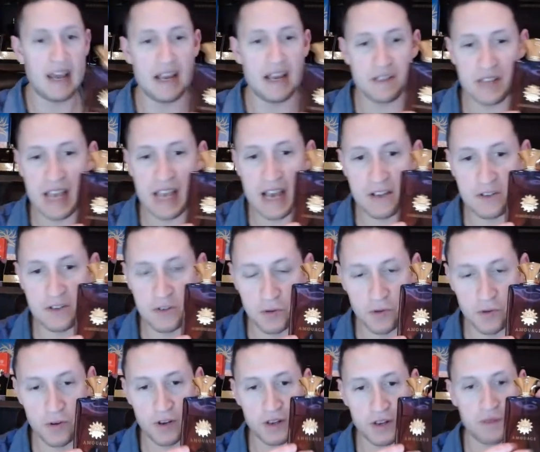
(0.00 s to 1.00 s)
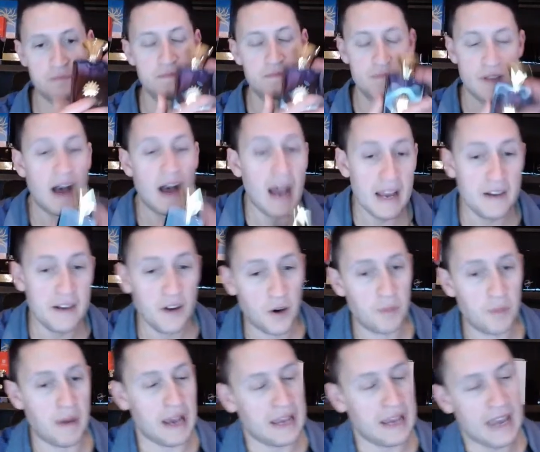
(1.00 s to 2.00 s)
has castoreum. I know
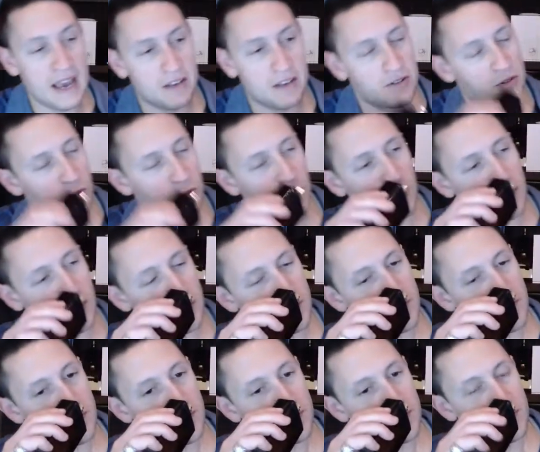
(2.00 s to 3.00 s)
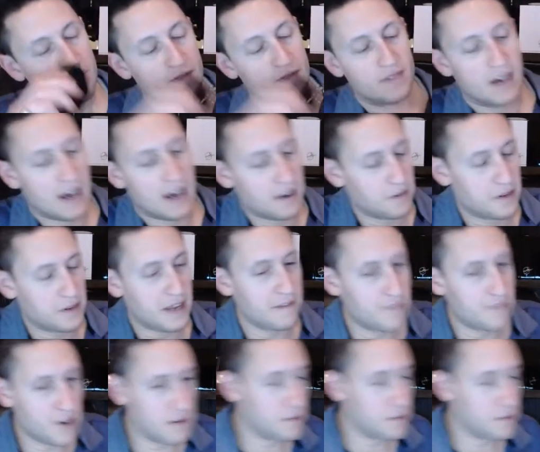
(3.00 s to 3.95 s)
my castoreum. I don't get very